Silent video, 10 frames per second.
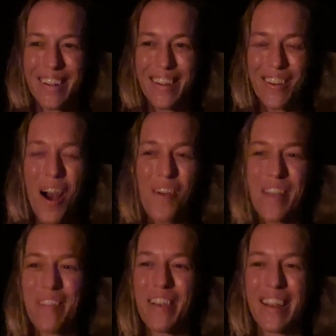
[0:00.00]
oh,
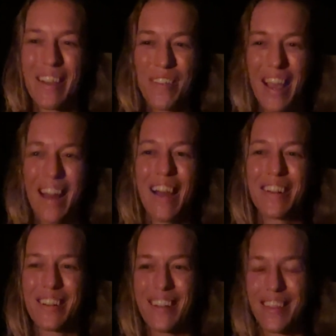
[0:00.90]
maybe if Ken had
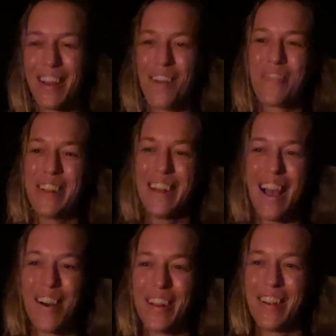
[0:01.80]
to shut the company
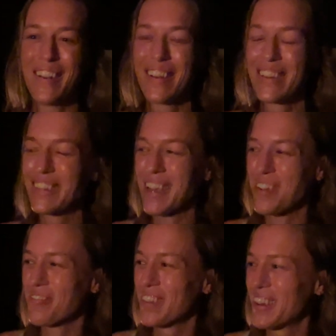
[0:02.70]
down, and it's like,
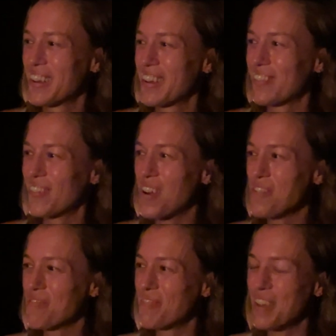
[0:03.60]
well,
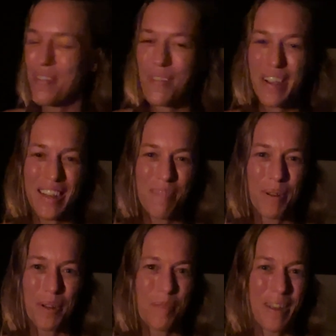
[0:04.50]
maybe we could
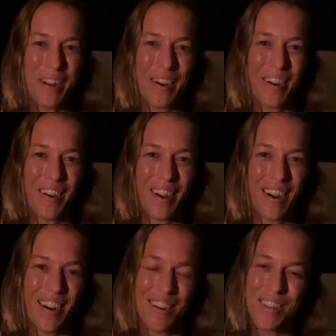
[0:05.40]
build them here
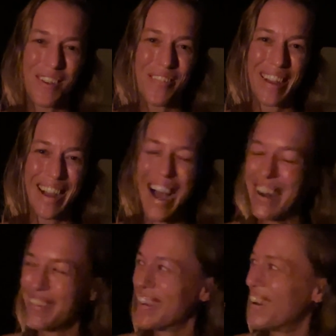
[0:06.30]
or something. I
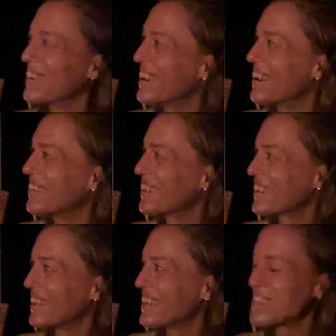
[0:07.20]
don't know, you know?
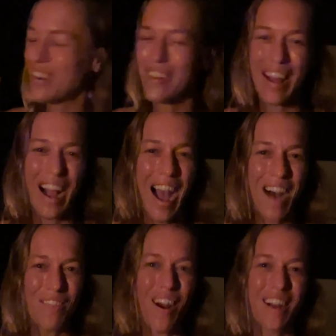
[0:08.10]
It's sort of like I
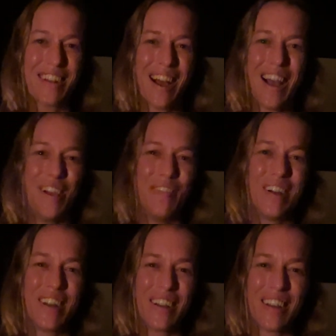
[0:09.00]
have a hard time,
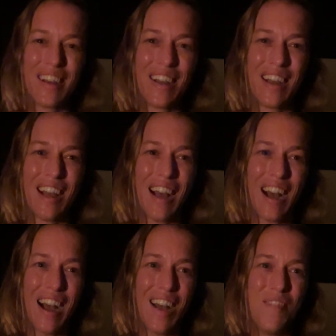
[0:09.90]

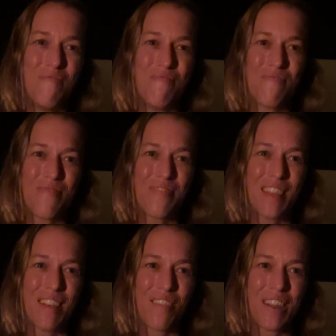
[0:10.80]
I
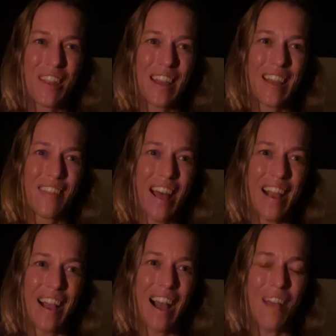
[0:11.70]
really
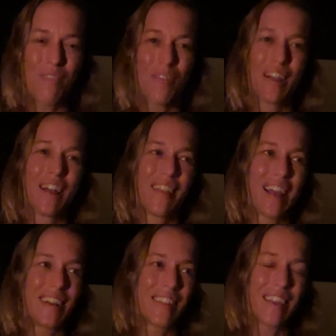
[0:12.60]

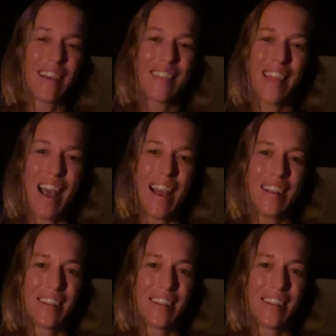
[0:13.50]
like to think that